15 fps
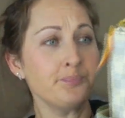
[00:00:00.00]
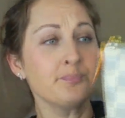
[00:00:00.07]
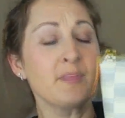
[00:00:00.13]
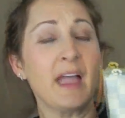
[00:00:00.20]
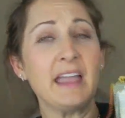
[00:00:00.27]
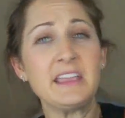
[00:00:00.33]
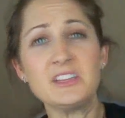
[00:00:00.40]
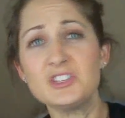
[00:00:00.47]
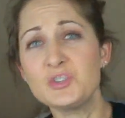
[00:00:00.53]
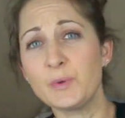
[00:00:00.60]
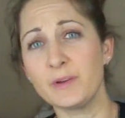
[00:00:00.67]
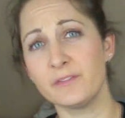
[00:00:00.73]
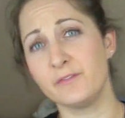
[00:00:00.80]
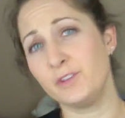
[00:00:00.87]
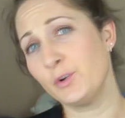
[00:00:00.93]
I can do
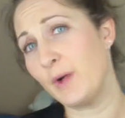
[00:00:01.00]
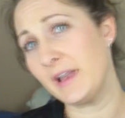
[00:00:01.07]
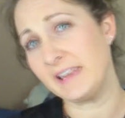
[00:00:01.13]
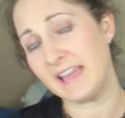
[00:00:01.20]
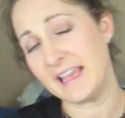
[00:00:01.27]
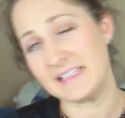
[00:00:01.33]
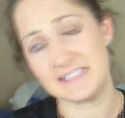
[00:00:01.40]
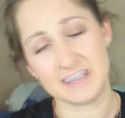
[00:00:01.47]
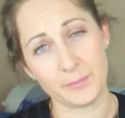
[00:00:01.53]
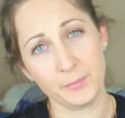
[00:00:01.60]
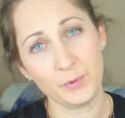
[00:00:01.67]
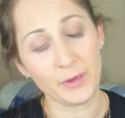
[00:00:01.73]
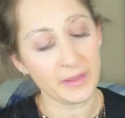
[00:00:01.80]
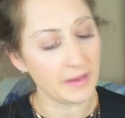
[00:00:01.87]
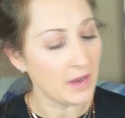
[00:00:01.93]
a review on it at some
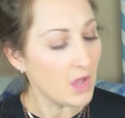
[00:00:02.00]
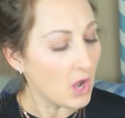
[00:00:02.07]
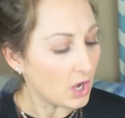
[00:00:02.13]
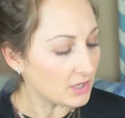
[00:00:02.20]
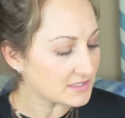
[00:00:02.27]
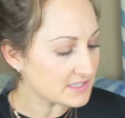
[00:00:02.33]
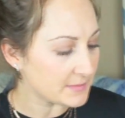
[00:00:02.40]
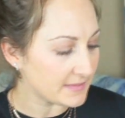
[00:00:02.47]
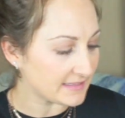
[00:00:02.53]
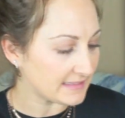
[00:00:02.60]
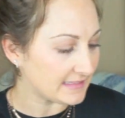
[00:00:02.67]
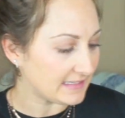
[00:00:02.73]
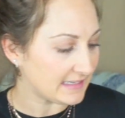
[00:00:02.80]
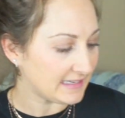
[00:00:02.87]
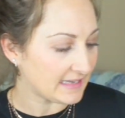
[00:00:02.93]
point.
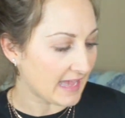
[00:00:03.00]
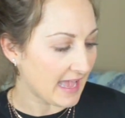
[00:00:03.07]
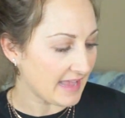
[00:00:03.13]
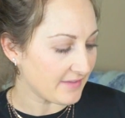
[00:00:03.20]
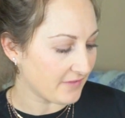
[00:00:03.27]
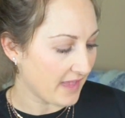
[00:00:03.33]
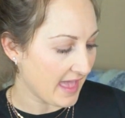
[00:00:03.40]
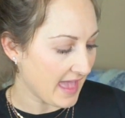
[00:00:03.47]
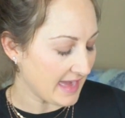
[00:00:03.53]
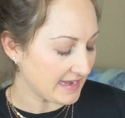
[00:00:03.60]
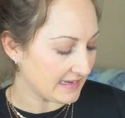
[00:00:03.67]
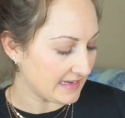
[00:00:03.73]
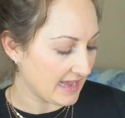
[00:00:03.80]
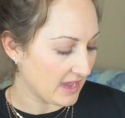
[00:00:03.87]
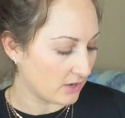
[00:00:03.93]
Ultimately, I've
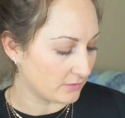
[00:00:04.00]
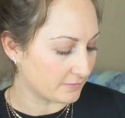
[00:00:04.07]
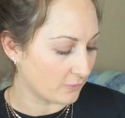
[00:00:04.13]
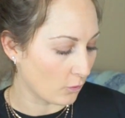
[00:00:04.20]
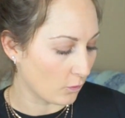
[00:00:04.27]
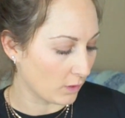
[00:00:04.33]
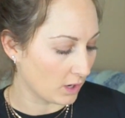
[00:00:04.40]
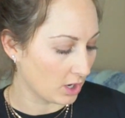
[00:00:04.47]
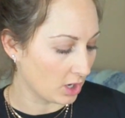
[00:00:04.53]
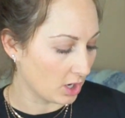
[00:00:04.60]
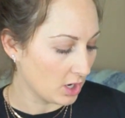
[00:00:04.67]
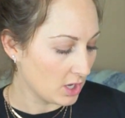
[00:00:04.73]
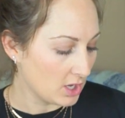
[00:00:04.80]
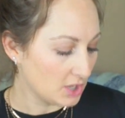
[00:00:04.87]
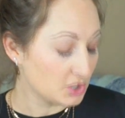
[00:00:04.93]
had it now
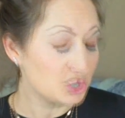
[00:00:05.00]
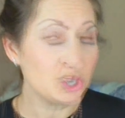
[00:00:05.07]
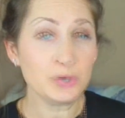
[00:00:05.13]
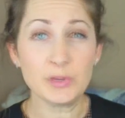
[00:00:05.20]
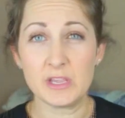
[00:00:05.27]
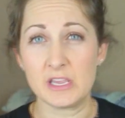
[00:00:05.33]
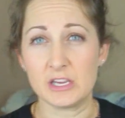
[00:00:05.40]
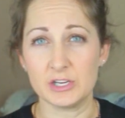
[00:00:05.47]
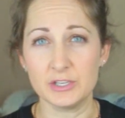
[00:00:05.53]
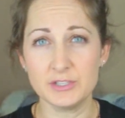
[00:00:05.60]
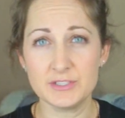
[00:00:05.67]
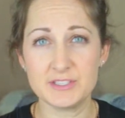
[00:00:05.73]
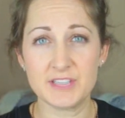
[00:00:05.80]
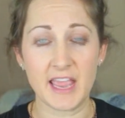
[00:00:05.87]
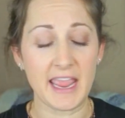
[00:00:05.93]
for two
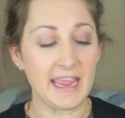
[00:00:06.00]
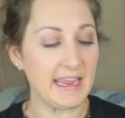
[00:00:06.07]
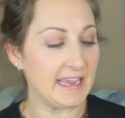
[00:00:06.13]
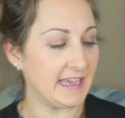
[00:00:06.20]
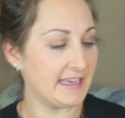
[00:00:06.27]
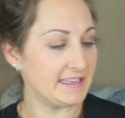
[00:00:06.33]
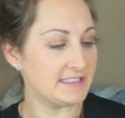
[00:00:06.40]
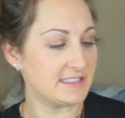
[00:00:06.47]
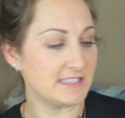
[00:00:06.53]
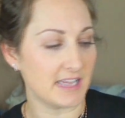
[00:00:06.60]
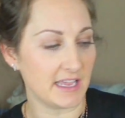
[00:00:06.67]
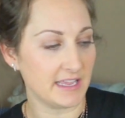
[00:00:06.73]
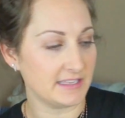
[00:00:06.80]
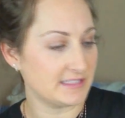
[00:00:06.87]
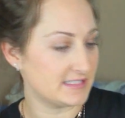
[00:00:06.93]
years and
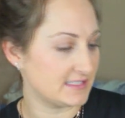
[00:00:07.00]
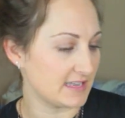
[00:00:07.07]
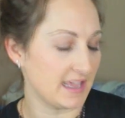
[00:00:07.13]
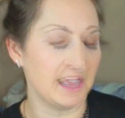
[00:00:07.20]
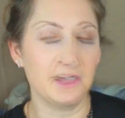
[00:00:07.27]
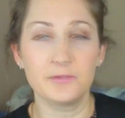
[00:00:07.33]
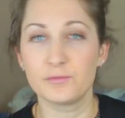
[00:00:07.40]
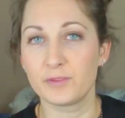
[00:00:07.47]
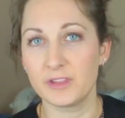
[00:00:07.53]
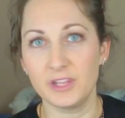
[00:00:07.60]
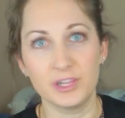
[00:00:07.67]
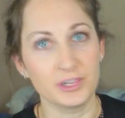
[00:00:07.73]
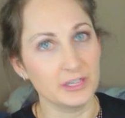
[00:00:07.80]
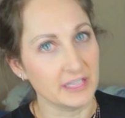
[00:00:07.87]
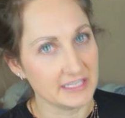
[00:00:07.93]
it's in
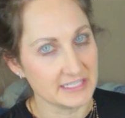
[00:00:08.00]
really good